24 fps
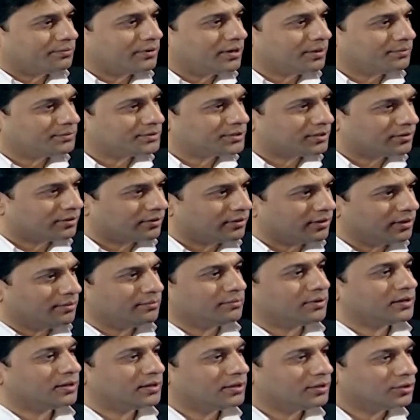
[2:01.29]
Prem's
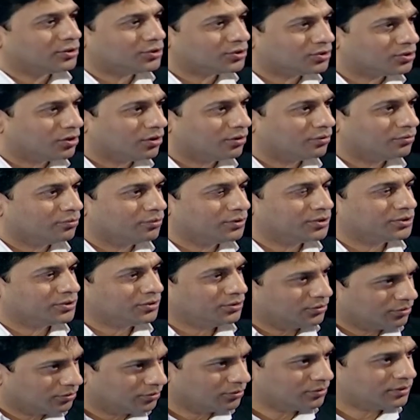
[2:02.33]
theme song, which
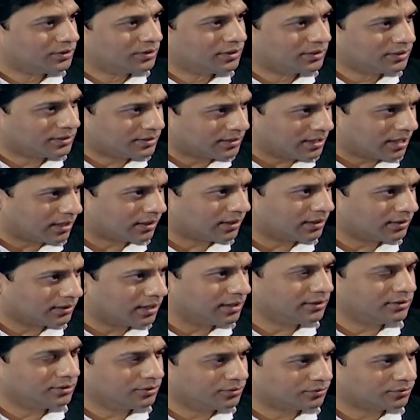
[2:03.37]
you sang
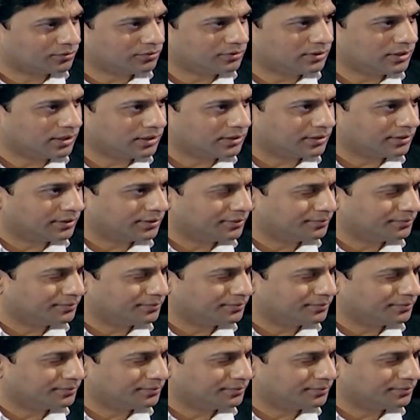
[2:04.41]
and you created.